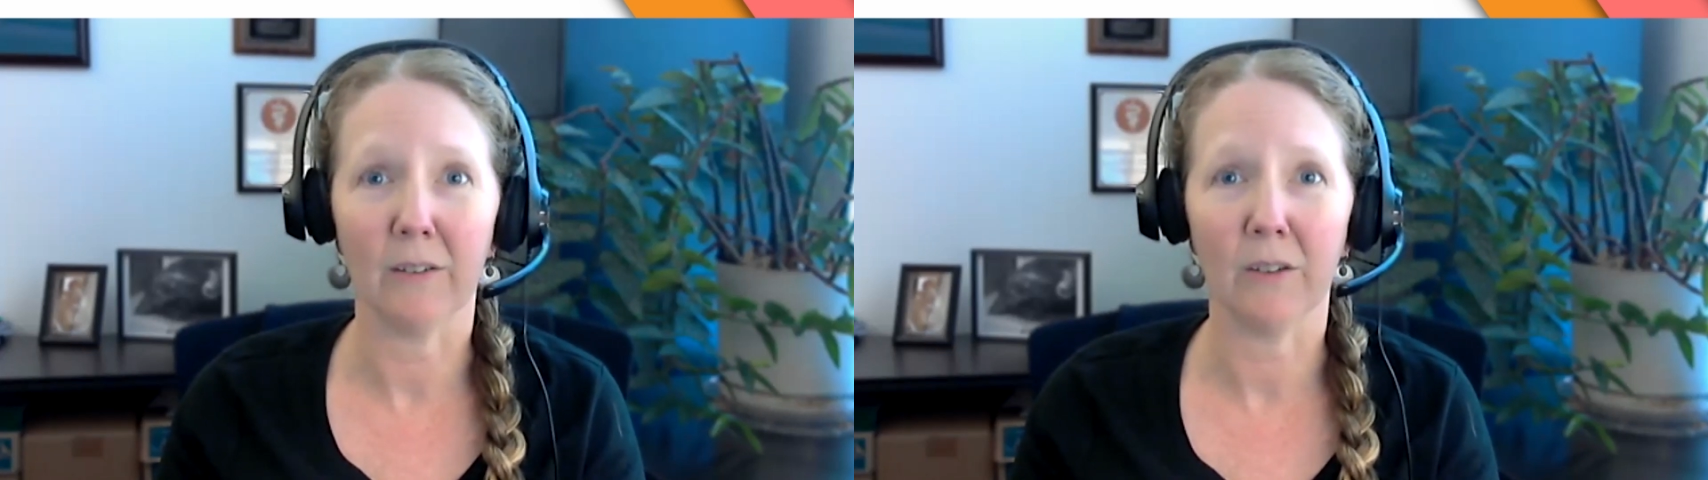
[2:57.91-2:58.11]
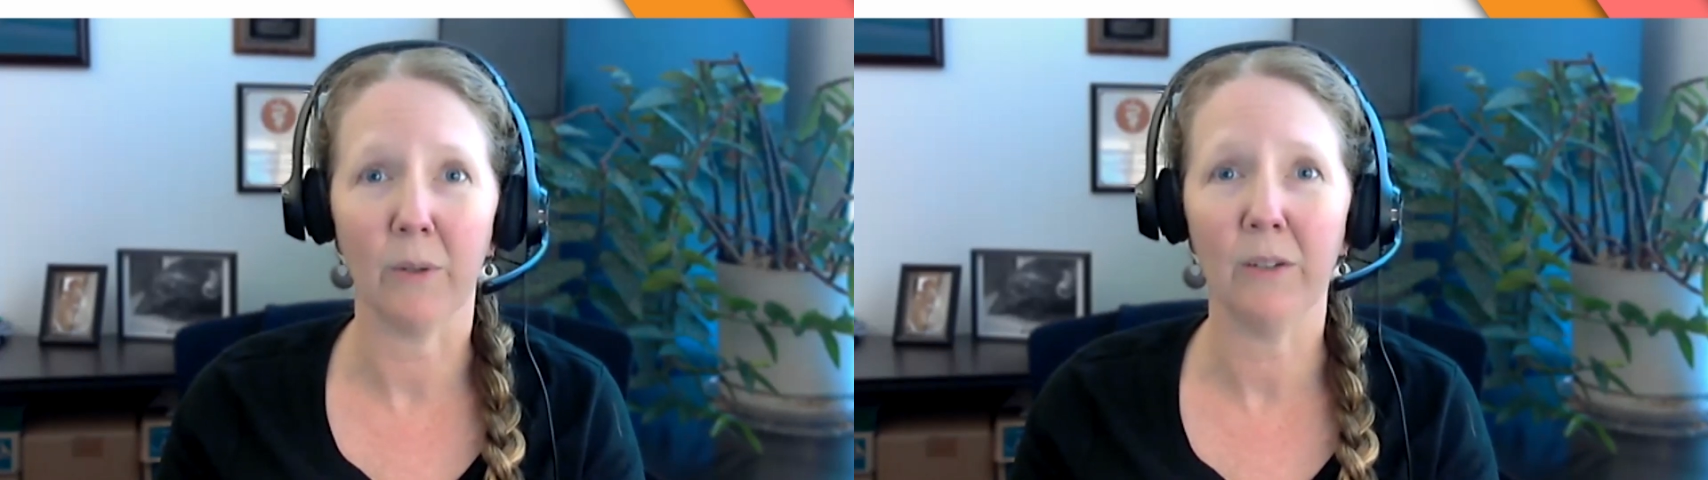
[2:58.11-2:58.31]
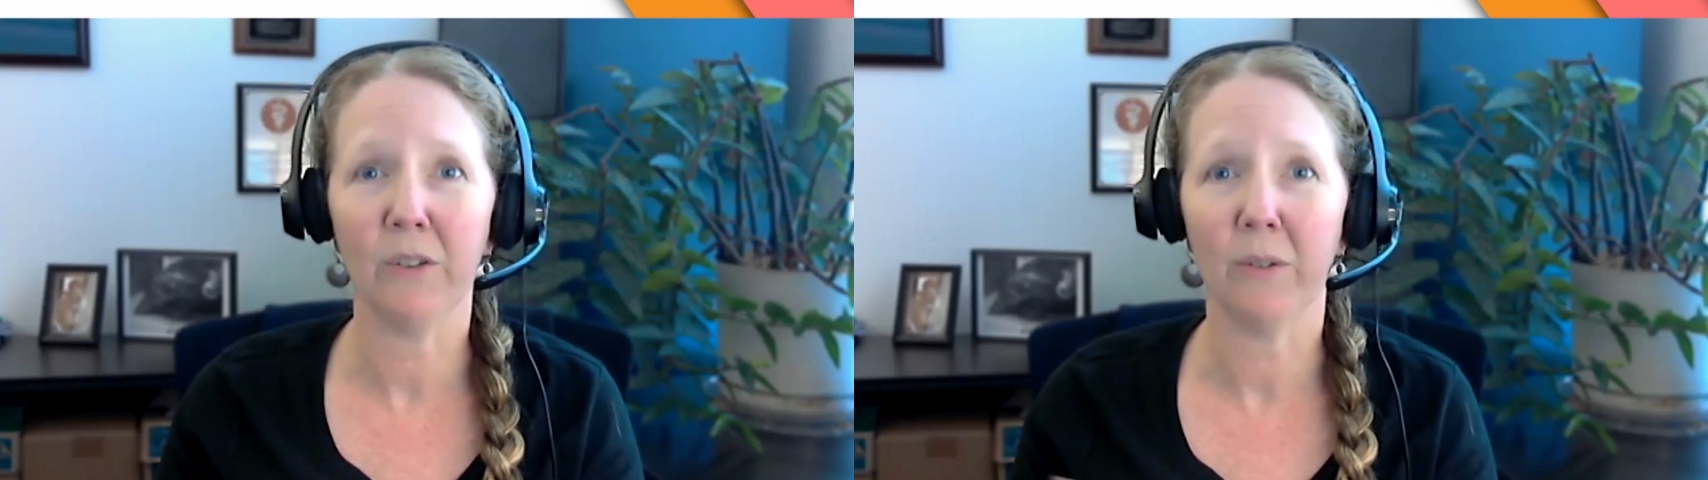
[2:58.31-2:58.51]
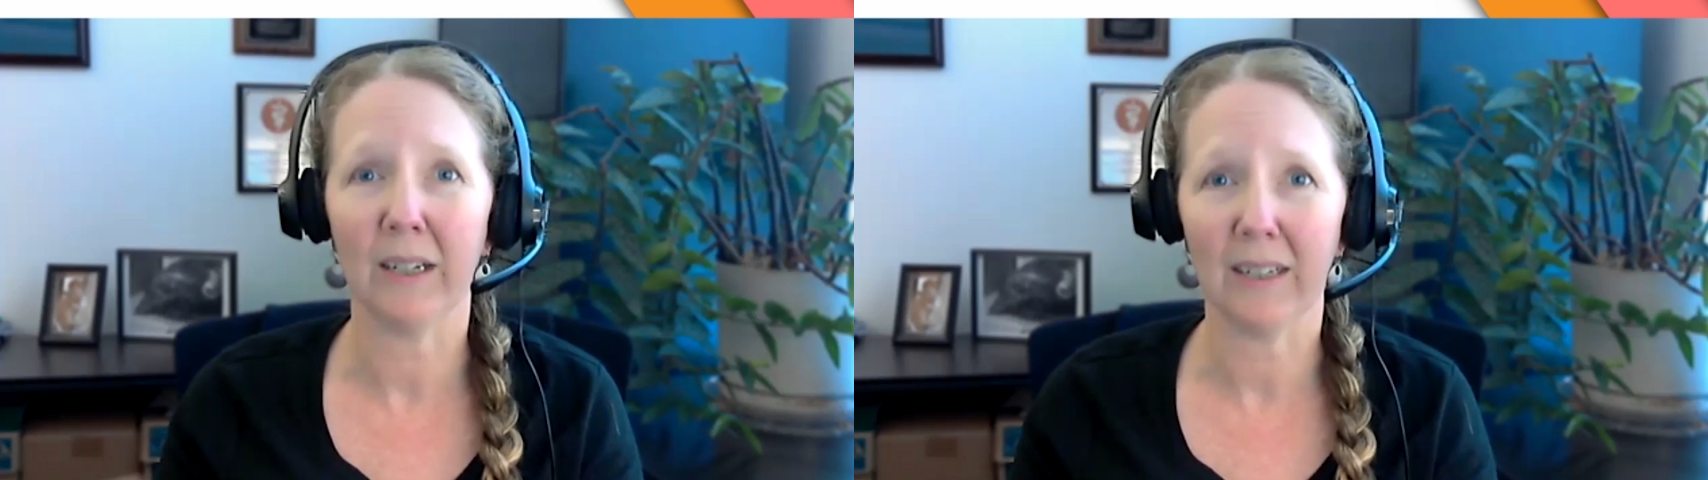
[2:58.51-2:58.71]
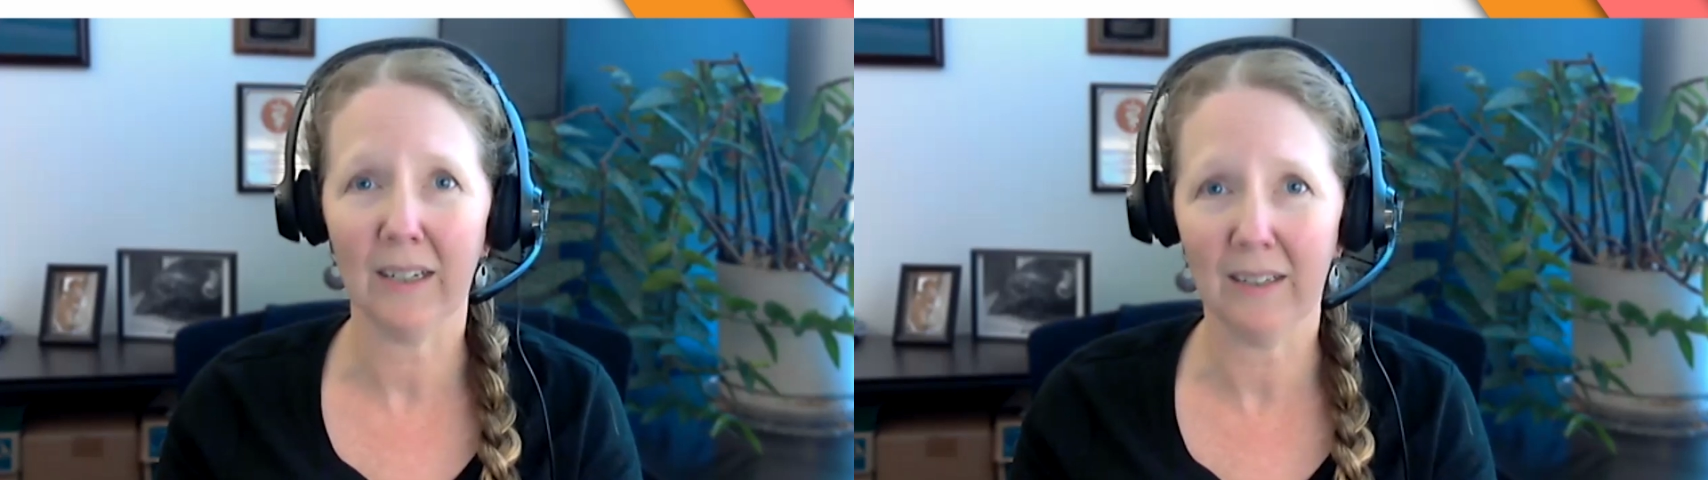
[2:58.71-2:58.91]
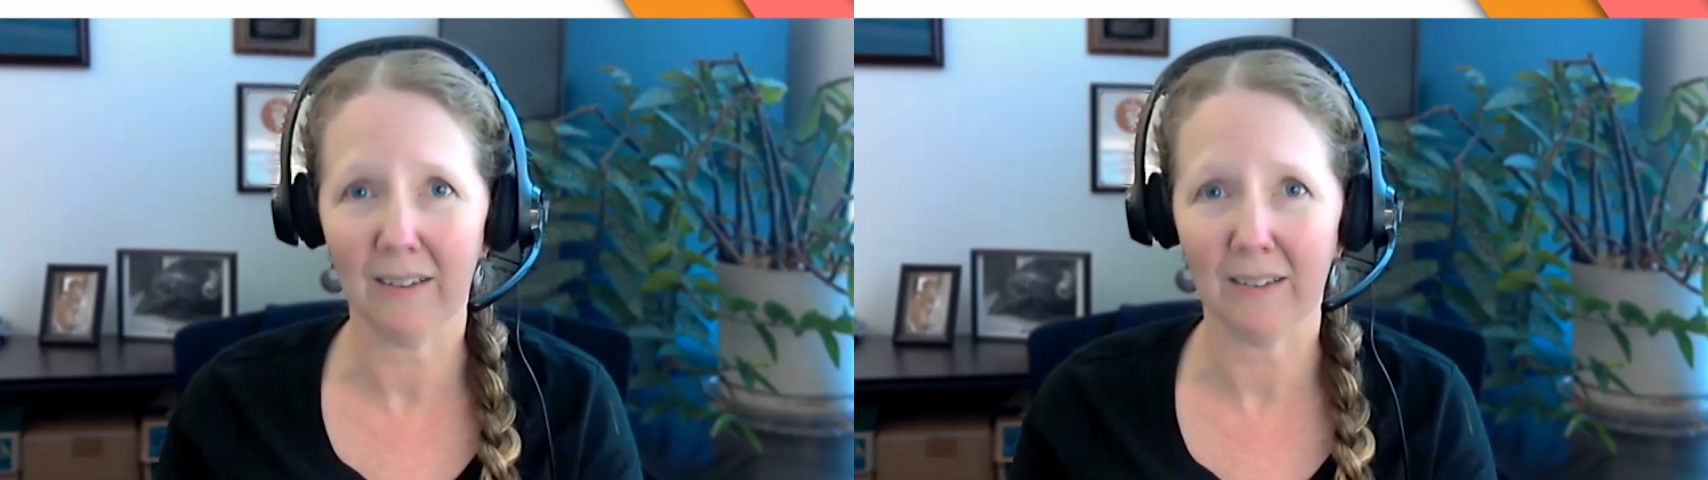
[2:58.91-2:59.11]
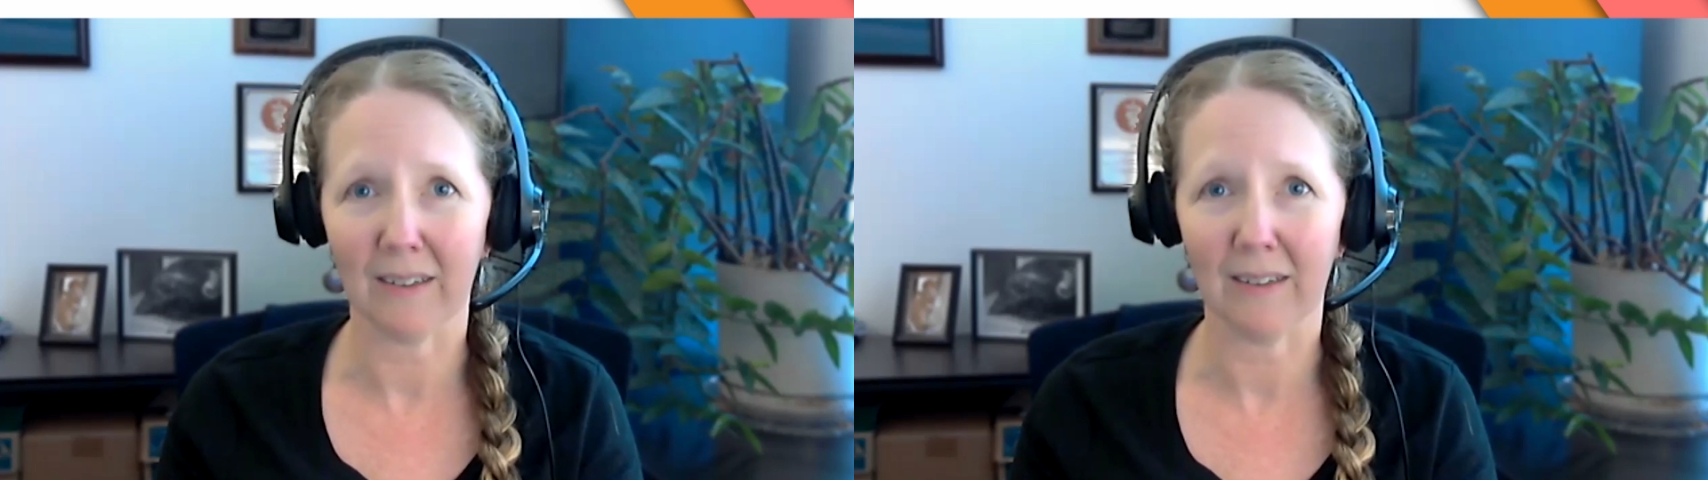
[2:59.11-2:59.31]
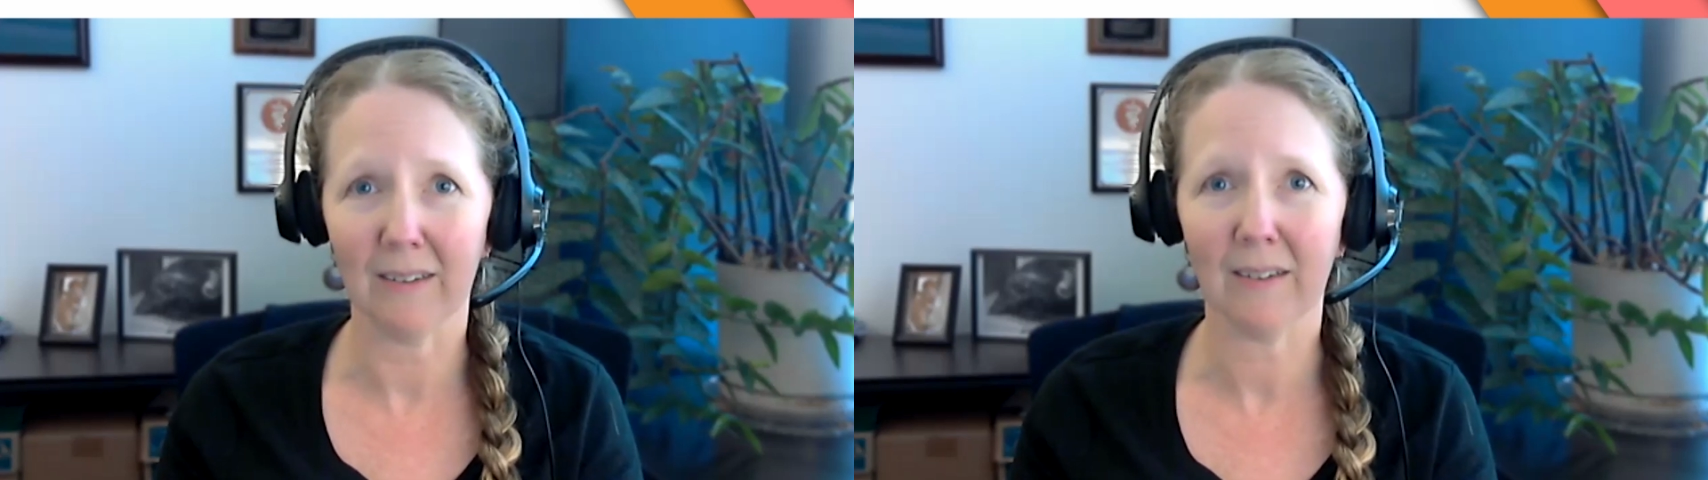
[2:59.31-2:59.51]
So as you get kidney
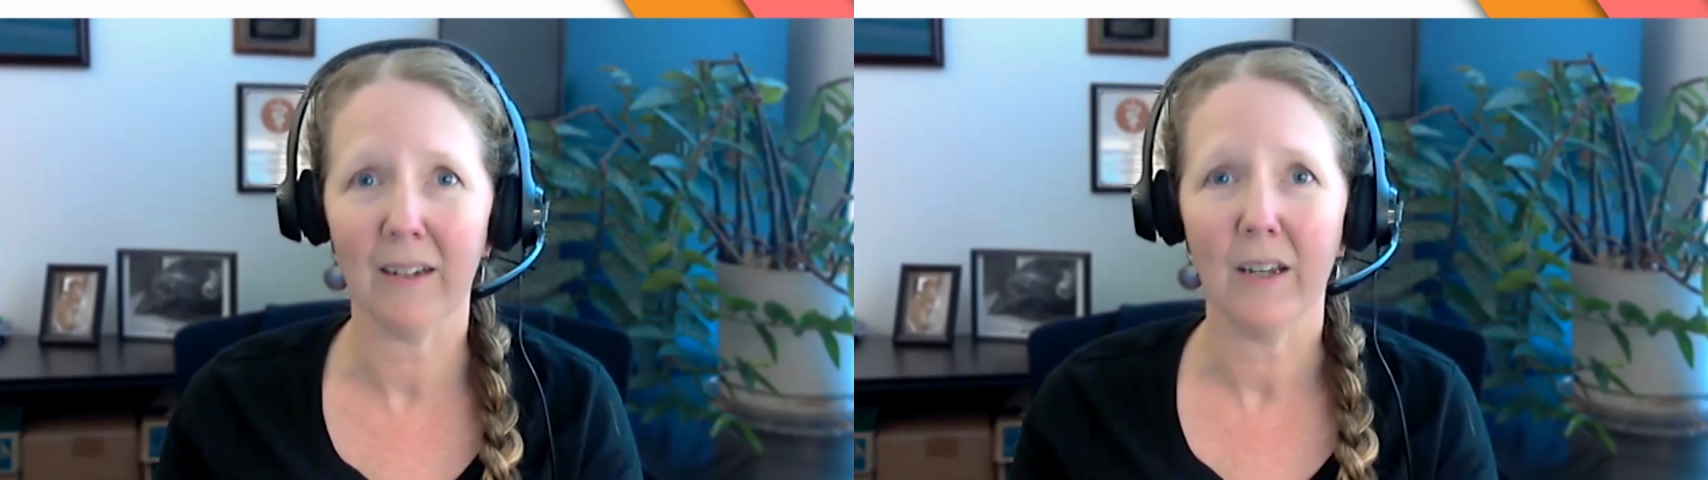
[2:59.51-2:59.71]
disease,